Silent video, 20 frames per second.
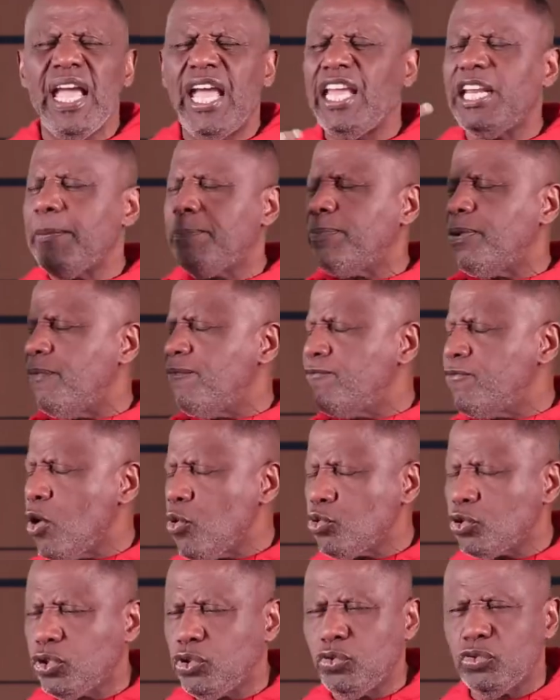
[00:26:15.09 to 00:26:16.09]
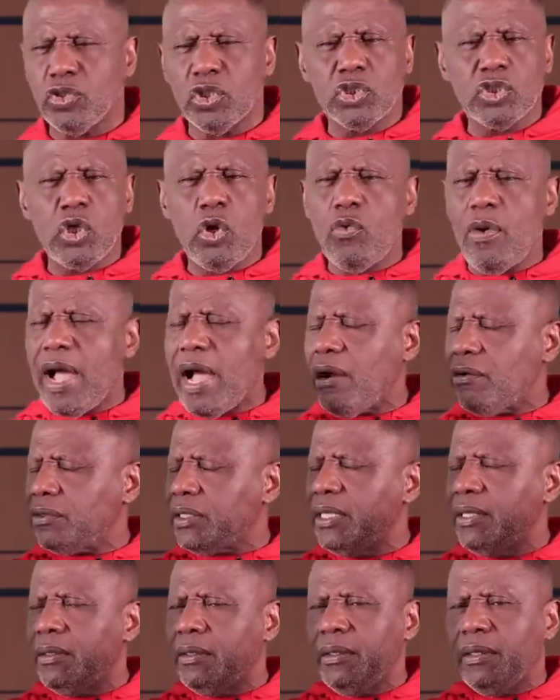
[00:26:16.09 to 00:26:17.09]
and it provokes you to go
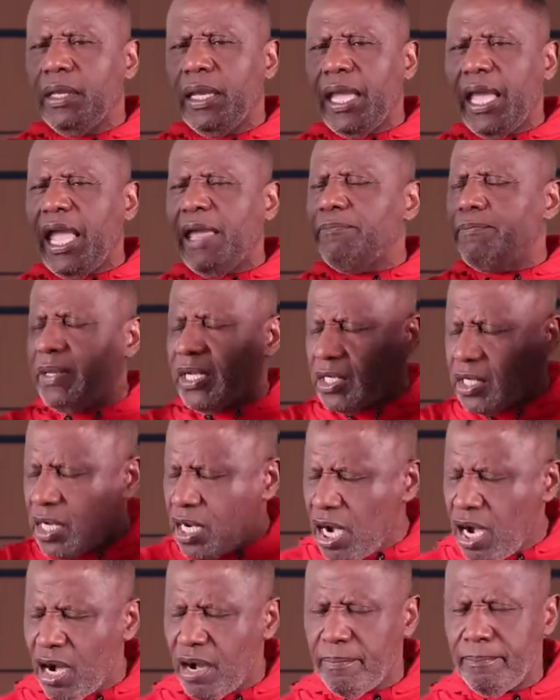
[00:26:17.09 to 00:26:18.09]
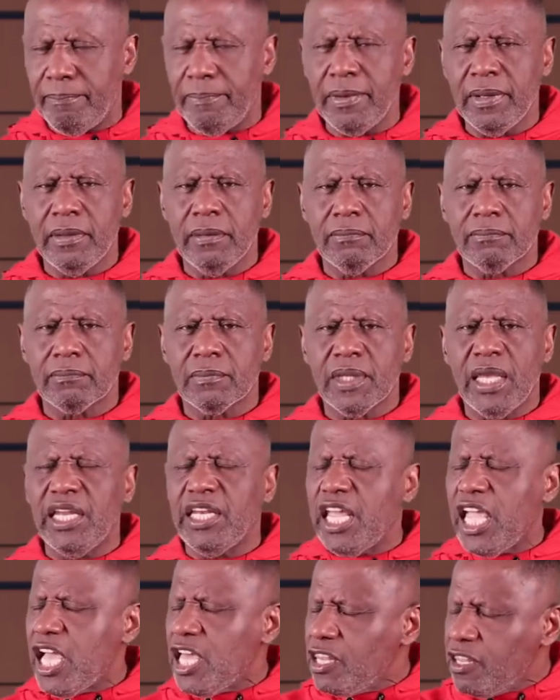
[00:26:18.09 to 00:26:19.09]
out and become
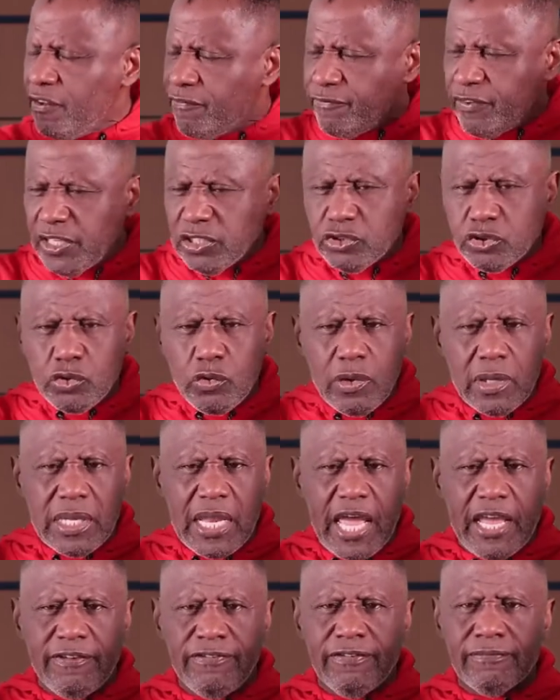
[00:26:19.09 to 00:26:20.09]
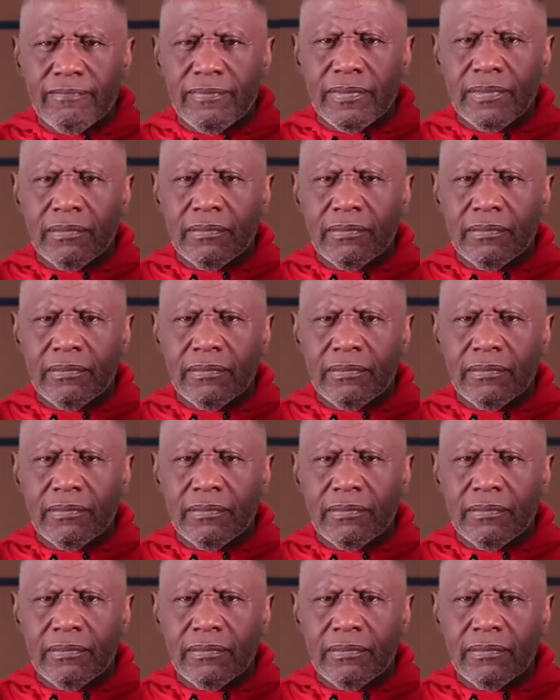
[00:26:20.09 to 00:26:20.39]
and elevate your life